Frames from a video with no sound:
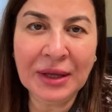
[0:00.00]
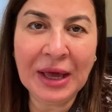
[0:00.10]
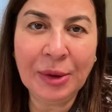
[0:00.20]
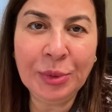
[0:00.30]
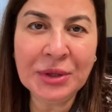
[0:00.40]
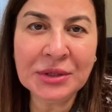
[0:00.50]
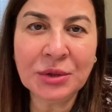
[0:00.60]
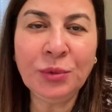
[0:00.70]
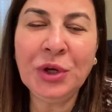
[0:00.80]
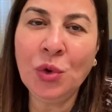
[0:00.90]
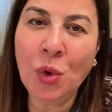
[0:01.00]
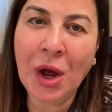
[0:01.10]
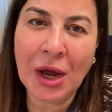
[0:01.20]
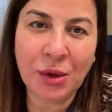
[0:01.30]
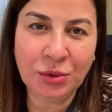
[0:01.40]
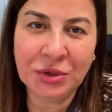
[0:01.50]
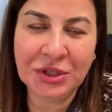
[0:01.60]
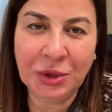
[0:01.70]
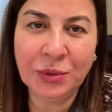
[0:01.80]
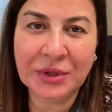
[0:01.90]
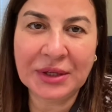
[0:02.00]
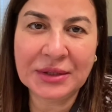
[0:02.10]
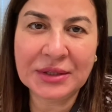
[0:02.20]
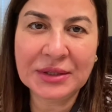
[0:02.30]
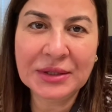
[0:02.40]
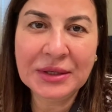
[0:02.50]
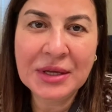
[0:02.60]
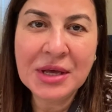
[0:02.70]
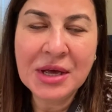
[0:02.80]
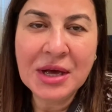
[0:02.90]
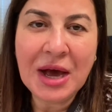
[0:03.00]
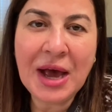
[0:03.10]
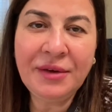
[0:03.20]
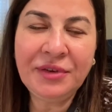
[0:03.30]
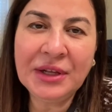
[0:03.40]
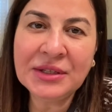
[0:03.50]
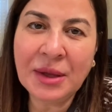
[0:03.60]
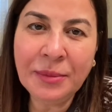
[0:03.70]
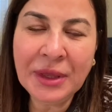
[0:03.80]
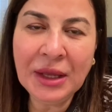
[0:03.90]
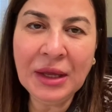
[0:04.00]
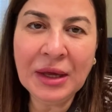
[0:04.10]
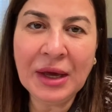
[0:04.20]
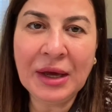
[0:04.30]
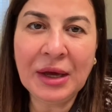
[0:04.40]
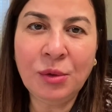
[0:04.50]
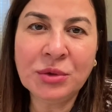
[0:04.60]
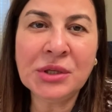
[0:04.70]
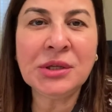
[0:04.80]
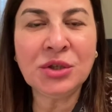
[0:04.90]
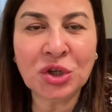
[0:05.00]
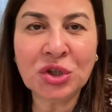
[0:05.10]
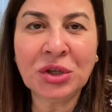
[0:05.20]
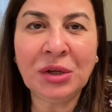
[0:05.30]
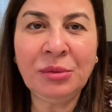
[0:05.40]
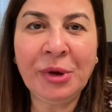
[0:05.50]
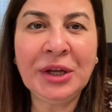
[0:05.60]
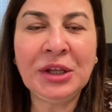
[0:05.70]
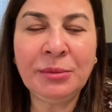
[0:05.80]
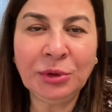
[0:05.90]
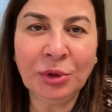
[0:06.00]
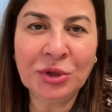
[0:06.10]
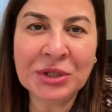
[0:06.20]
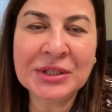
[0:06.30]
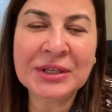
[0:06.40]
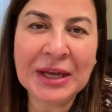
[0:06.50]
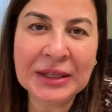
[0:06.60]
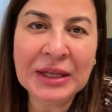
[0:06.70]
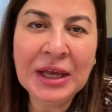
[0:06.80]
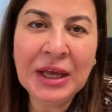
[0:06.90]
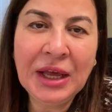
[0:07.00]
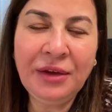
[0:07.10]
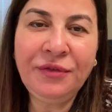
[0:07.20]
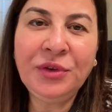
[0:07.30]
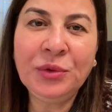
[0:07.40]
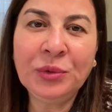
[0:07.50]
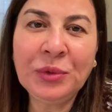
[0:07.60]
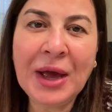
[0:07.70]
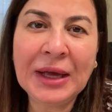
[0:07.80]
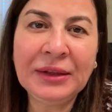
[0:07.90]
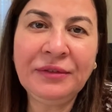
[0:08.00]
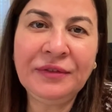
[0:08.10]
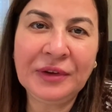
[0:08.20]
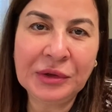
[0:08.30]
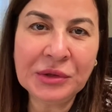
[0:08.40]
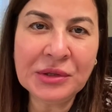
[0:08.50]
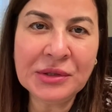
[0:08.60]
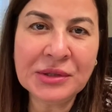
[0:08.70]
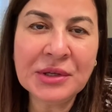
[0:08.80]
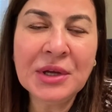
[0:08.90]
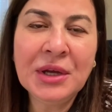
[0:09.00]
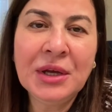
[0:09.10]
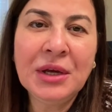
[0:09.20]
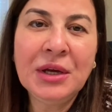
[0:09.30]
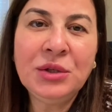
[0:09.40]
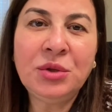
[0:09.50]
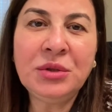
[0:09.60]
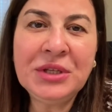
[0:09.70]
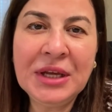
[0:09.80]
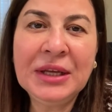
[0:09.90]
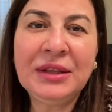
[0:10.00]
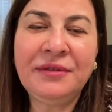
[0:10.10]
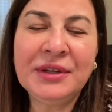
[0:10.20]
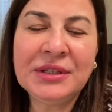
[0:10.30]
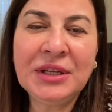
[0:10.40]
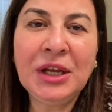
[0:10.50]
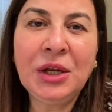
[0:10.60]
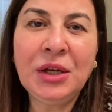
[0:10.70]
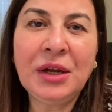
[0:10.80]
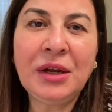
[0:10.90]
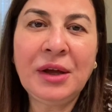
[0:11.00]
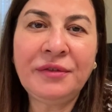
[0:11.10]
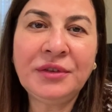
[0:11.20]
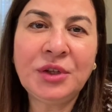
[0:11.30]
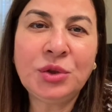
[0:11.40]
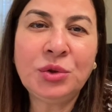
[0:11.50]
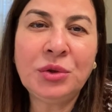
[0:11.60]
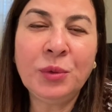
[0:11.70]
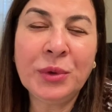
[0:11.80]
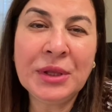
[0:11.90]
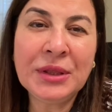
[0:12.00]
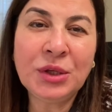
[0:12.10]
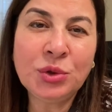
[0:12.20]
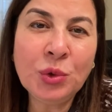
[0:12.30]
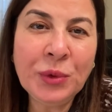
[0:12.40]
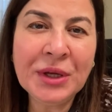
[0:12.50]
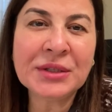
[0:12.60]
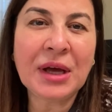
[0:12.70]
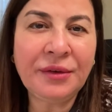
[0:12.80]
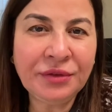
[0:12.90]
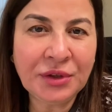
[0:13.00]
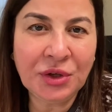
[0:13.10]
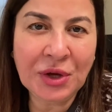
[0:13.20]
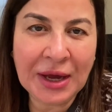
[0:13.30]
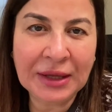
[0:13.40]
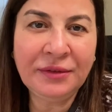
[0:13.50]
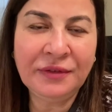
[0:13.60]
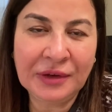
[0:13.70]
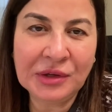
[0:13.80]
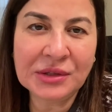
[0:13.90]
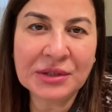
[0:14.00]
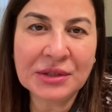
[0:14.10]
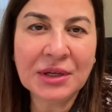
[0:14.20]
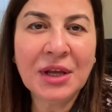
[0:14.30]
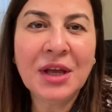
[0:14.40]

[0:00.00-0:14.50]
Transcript: happens, we know how to deal with it. I've read something, was a suggestion by a dermatologist, said if you had fillers, don't take the vaccine within the 2 weeks after you had fillers.